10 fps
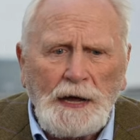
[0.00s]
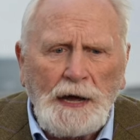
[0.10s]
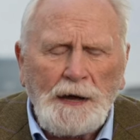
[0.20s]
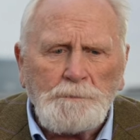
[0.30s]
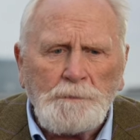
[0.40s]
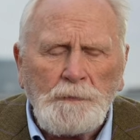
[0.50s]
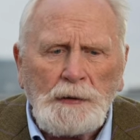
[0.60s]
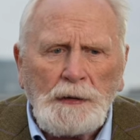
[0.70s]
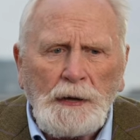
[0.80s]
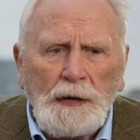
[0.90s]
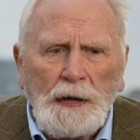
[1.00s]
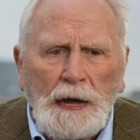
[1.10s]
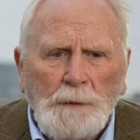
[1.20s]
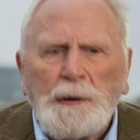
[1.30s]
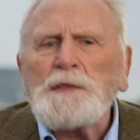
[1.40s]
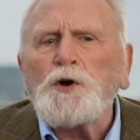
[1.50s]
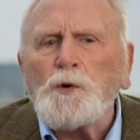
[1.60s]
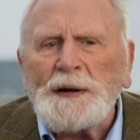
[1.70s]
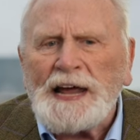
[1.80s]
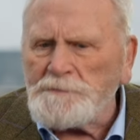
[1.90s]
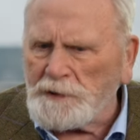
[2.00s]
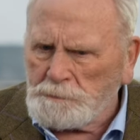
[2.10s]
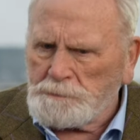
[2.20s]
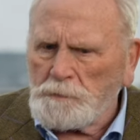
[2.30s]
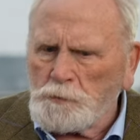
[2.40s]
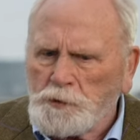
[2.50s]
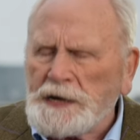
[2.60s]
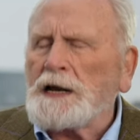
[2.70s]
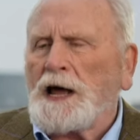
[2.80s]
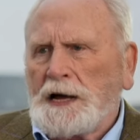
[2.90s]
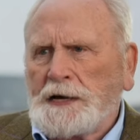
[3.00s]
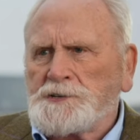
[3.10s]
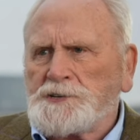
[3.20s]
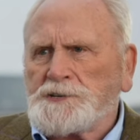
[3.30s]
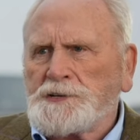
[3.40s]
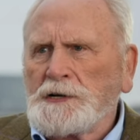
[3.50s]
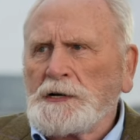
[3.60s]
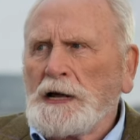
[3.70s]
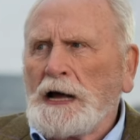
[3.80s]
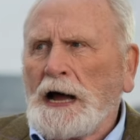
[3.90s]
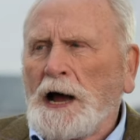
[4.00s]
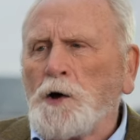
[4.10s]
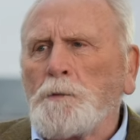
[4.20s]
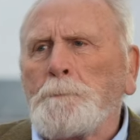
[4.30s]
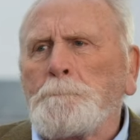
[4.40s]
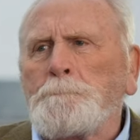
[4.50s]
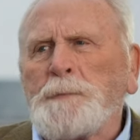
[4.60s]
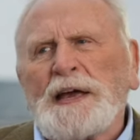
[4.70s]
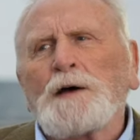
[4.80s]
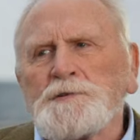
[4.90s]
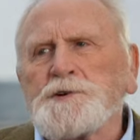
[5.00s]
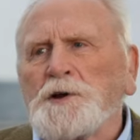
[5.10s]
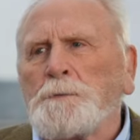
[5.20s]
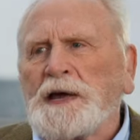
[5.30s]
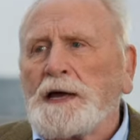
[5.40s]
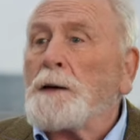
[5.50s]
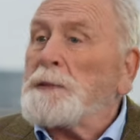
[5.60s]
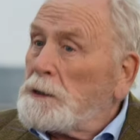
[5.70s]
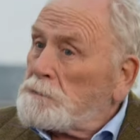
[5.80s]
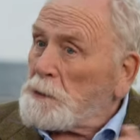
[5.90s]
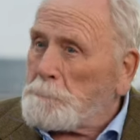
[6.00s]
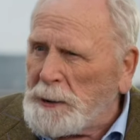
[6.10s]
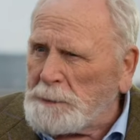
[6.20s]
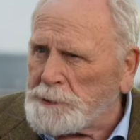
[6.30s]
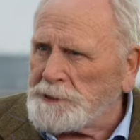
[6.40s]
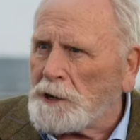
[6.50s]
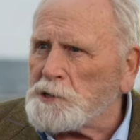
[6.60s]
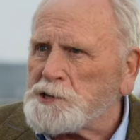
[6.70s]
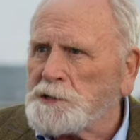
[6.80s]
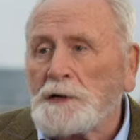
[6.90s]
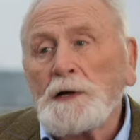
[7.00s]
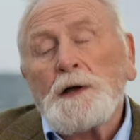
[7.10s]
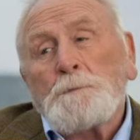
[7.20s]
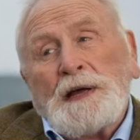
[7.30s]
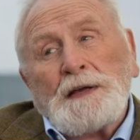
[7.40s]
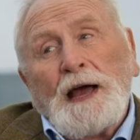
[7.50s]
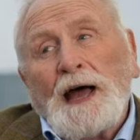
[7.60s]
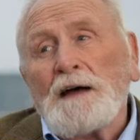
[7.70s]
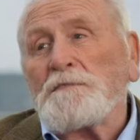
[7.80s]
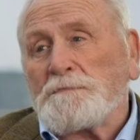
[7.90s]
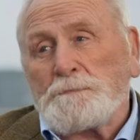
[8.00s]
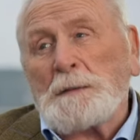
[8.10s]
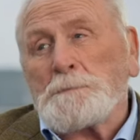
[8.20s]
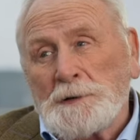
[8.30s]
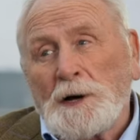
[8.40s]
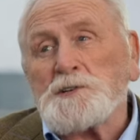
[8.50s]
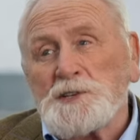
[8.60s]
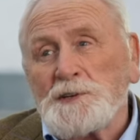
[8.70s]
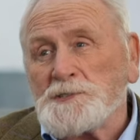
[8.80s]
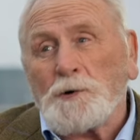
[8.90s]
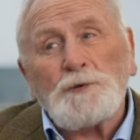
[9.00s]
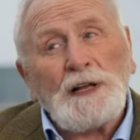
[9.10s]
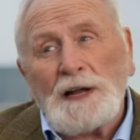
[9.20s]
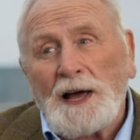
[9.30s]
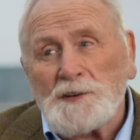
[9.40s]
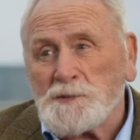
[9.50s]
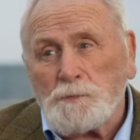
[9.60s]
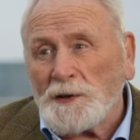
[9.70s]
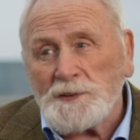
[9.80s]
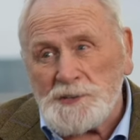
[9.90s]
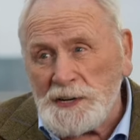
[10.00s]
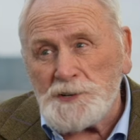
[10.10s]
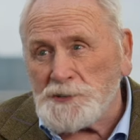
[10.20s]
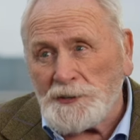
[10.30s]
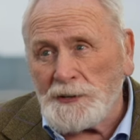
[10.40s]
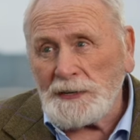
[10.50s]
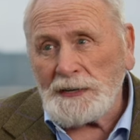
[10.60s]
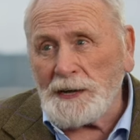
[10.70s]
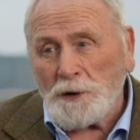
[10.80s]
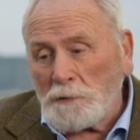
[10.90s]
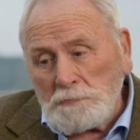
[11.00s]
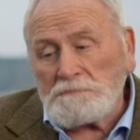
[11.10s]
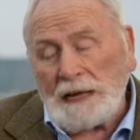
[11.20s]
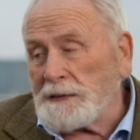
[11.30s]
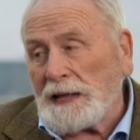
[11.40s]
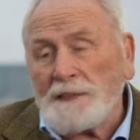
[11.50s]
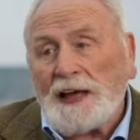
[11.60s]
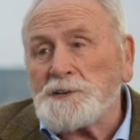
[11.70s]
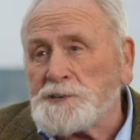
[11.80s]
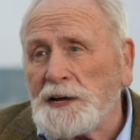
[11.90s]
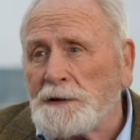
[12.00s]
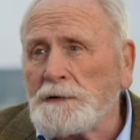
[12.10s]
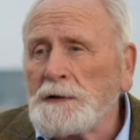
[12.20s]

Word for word: Um, but nobody ever realised how big it was going to be. I mean, it was a big production. But you have big productions that only last one season, you know, and, and that's it.